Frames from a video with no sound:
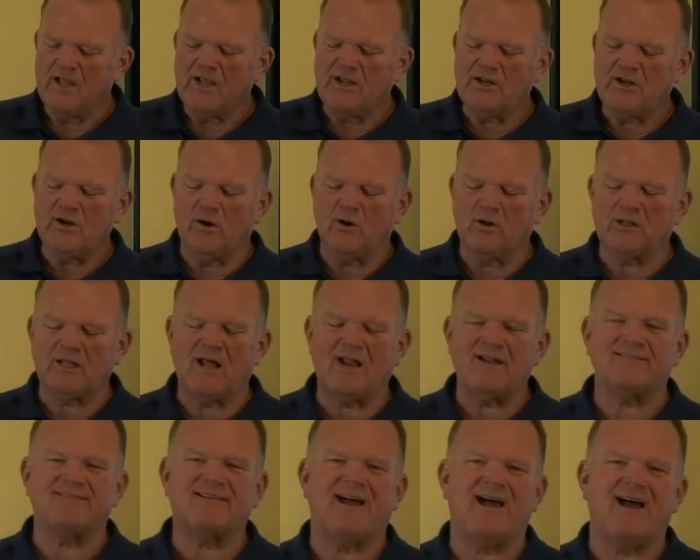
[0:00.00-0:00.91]
You know, a
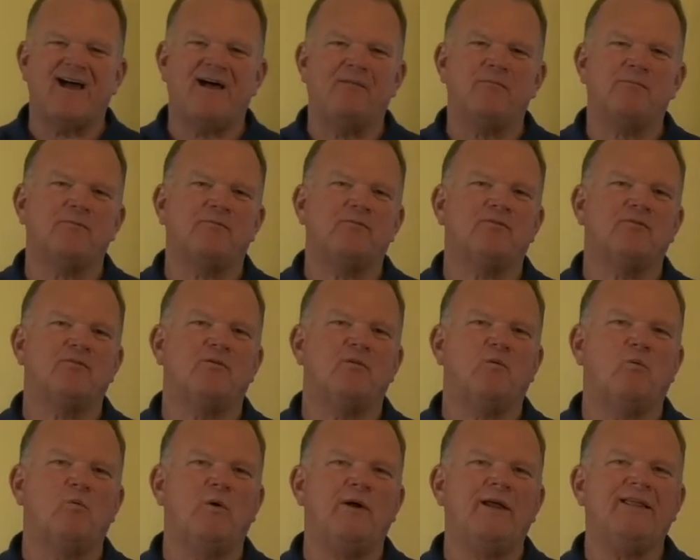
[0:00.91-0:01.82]
lot of times
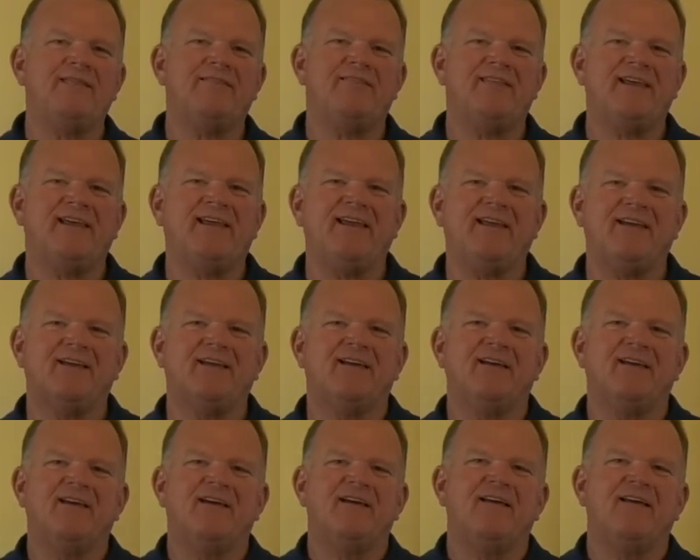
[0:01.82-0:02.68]
we think